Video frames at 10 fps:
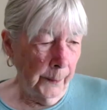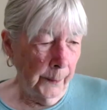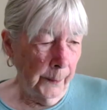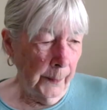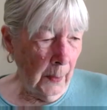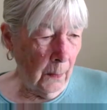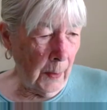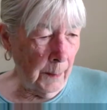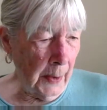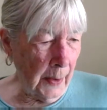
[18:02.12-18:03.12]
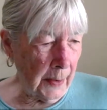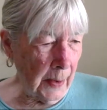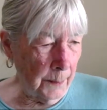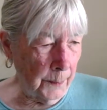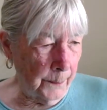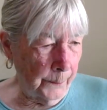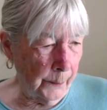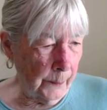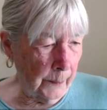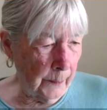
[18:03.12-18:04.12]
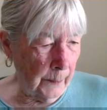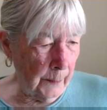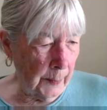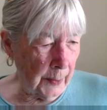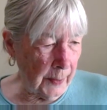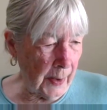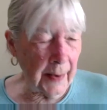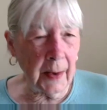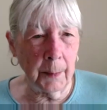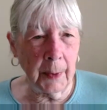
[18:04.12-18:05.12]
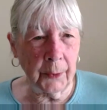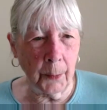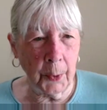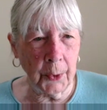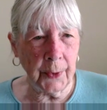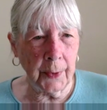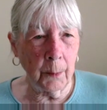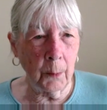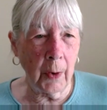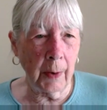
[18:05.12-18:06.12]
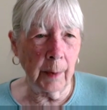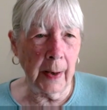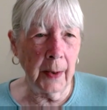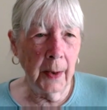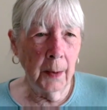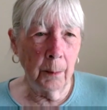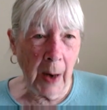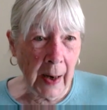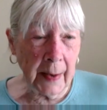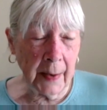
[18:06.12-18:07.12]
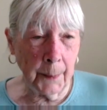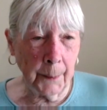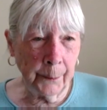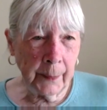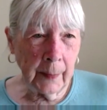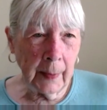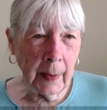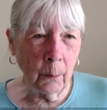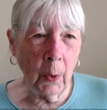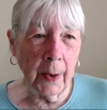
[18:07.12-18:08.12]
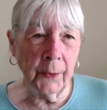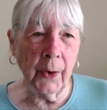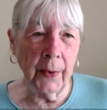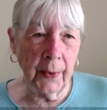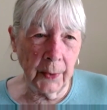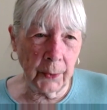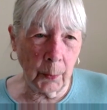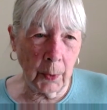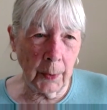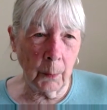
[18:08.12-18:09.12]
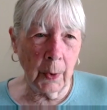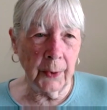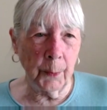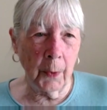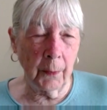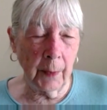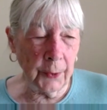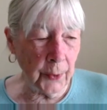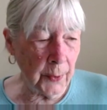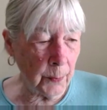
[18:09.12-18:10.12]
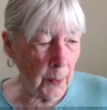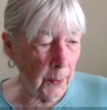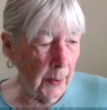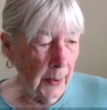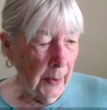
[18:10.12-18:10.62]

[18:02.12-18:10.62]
No, I mean, I came to like him as a person the more I read by him and what his ideas were and what his motivations were.